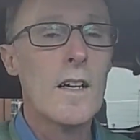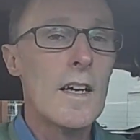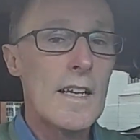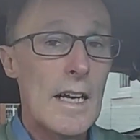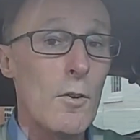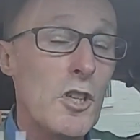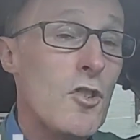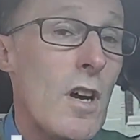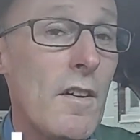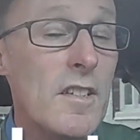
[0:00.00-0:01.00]
Now on your
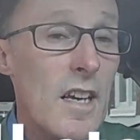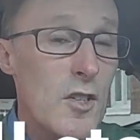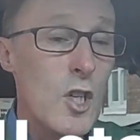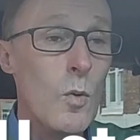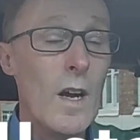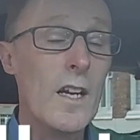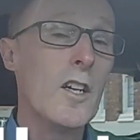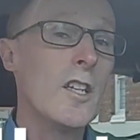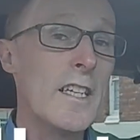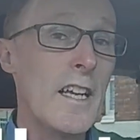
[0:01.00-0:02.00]
driving test you are going
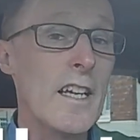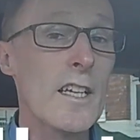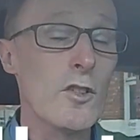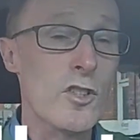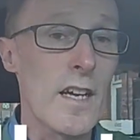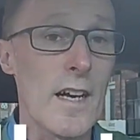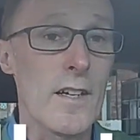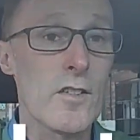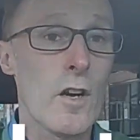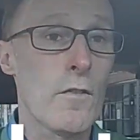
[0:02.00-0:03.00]
to get a hill start
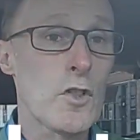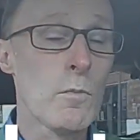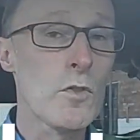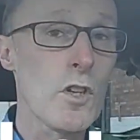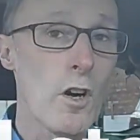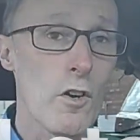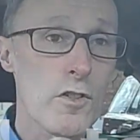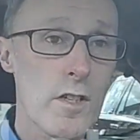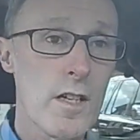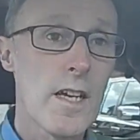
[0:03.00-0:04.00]
of some sorts.
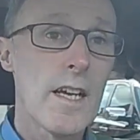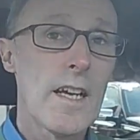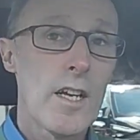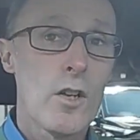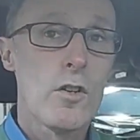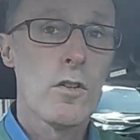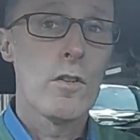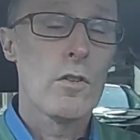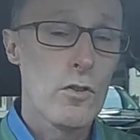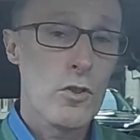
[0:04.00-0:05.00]

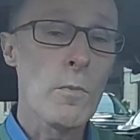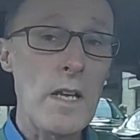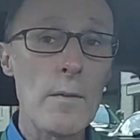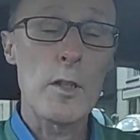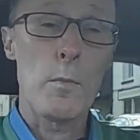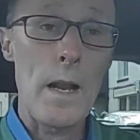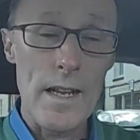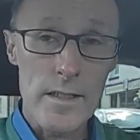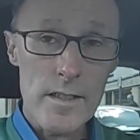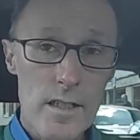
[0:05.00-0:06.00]
Sometimes it's
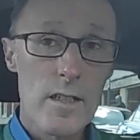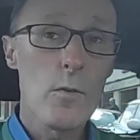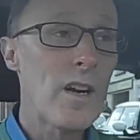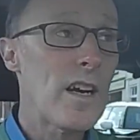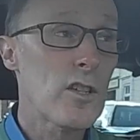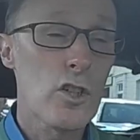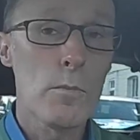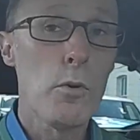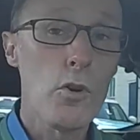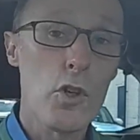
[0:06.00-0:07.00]
planned where they're going to
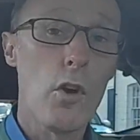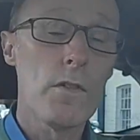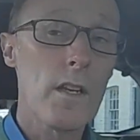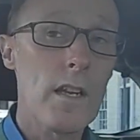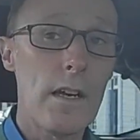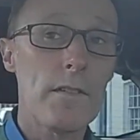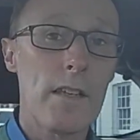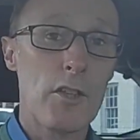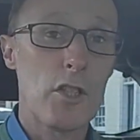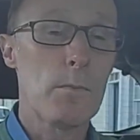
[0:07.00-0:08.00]
pull you over on the left and
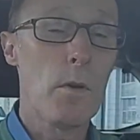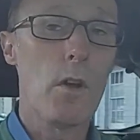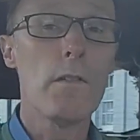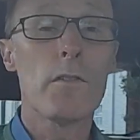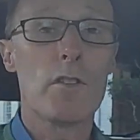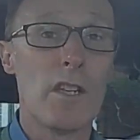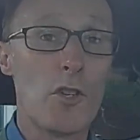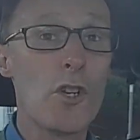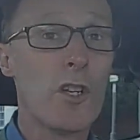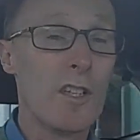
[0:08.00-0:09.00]
ask you to pull off, and it's
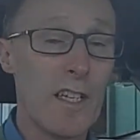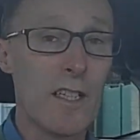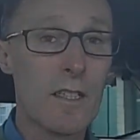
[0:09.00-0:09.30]
usually on a hill.